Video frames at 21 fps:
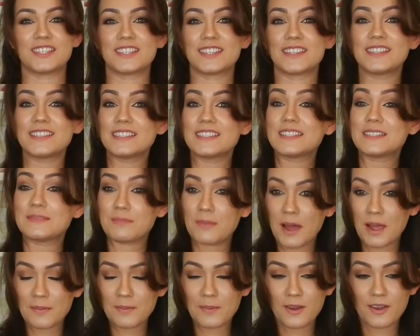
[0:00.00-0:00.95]
So this is
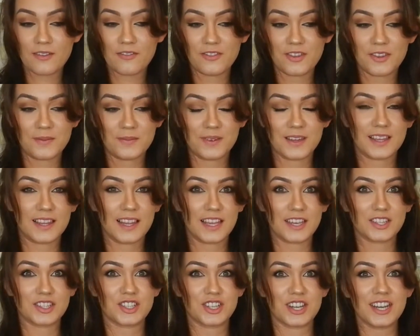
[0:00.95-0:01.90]
my perfume
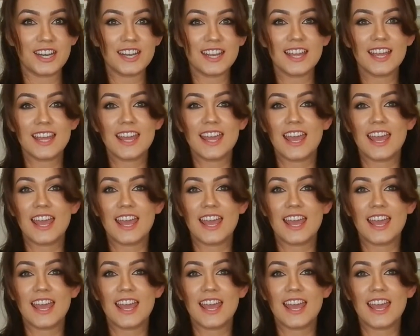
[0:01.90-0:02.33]
collection,